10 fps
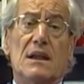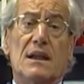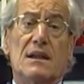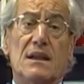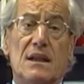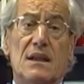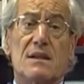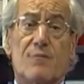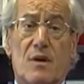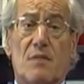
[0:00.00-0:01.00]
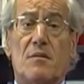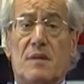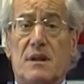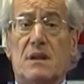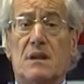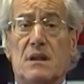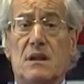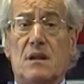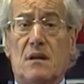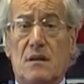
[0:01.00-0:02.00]
that Italy is probably
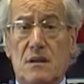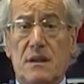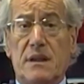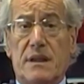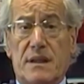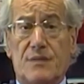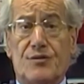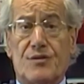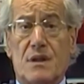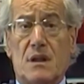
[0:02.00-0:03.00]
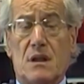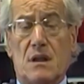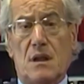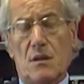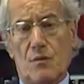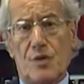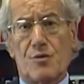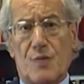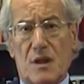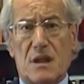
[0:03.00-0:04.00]
the only country in
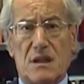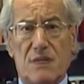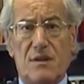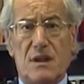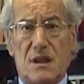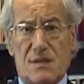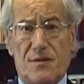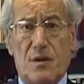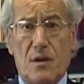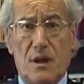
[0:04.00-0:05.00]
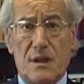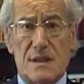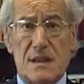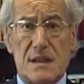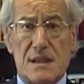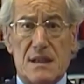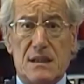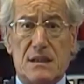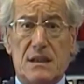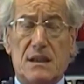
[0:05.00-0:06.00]
which productivity has fallen since
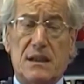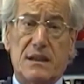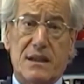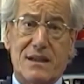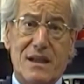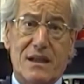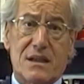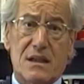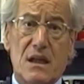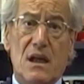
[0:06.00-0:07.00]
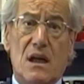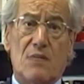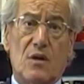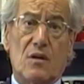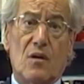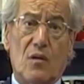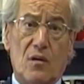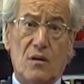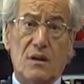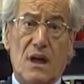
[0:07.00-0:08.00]
1996 among
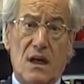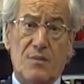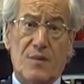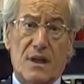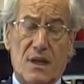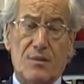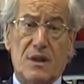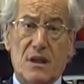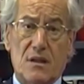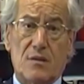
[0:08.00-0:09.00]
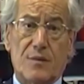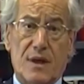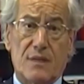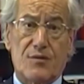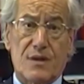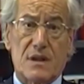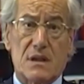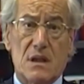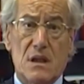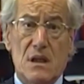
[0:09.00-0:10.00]
all the high per capita income
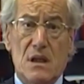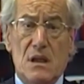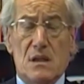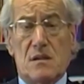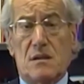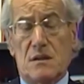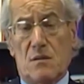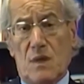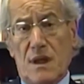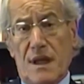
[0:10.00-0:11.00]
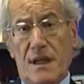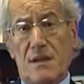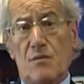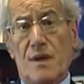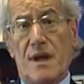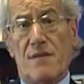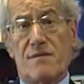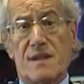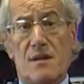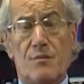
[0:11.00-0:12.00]
countries. So on the one hand we
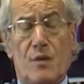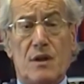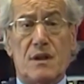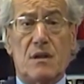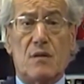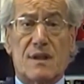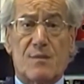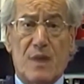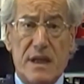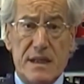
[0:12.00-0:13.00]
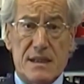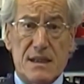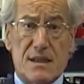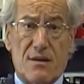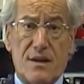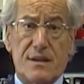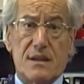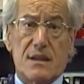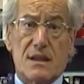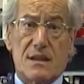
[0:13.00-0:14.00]
have somebody who explains this
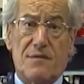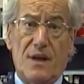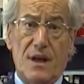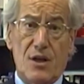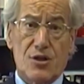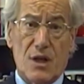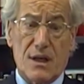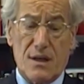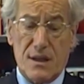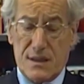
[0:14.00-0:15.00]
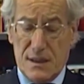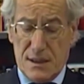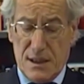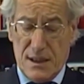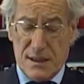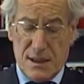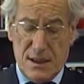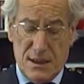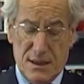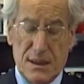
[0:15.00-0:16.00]
crisis as a financial crisis, as
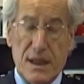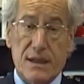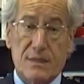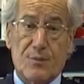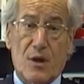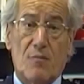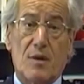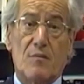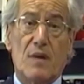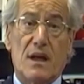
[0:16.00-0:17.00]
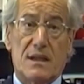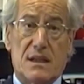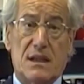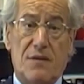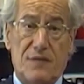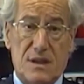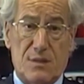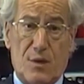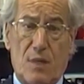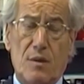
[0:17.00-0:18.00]
a debt problem, as a
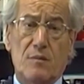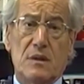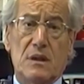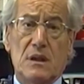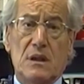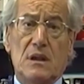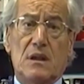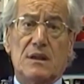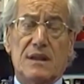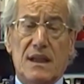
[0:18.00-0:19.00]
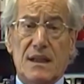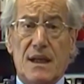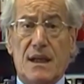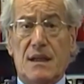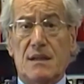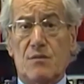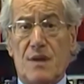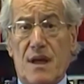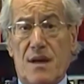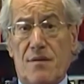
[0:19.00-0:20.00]
deficit problem. On the other
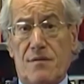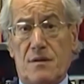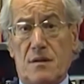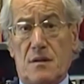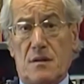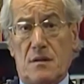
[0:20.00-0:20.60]
hand we have